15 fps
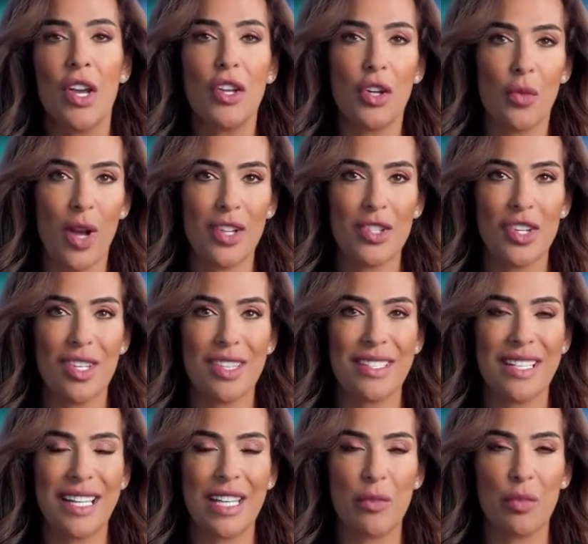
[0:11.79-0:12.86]
You're watching the
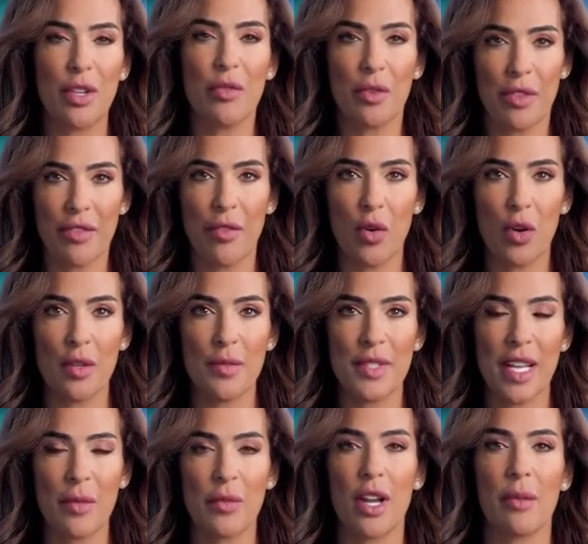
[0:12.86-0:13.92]
Daily Brief with
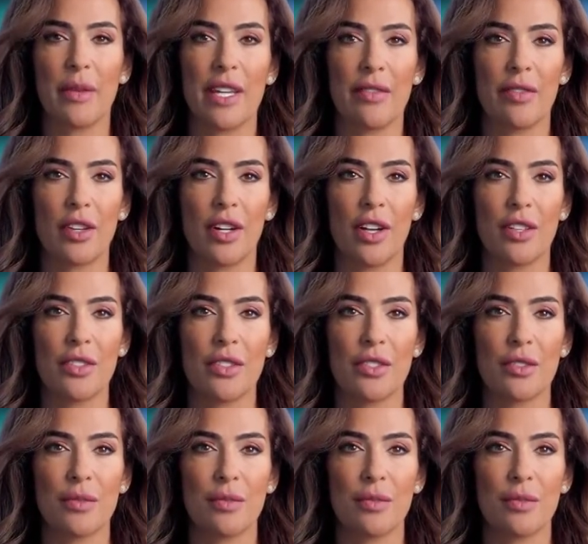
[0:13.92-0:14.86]
Forbes. I'm Ramia Faraj.